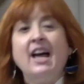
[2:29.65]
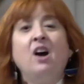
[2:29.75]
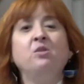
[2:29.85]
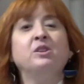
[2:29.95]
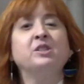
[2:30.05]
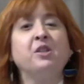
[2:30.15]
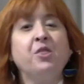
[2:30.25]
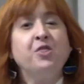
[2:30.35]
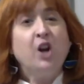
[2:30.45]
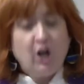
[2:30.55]
and now there's
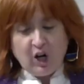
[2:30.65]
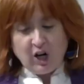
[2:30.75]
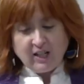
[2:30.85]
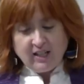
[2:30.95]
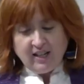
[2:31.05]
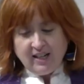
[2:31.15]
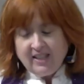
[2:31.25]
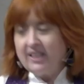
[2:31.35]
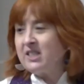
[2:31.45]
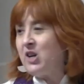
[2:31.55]
a third
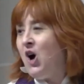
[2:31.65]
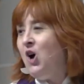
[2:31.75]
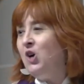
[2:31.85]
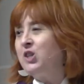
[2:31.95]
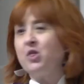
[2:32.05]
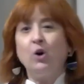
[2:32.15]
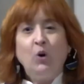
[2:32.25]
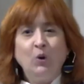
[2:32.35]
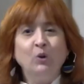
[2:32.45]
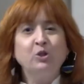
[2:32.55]
that's called
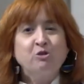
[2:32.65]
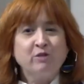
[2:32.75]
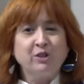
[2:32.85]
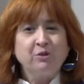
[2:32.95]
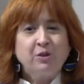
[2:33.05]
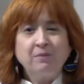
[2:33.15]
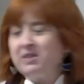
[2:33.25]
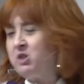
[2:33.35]
The Whole Truth.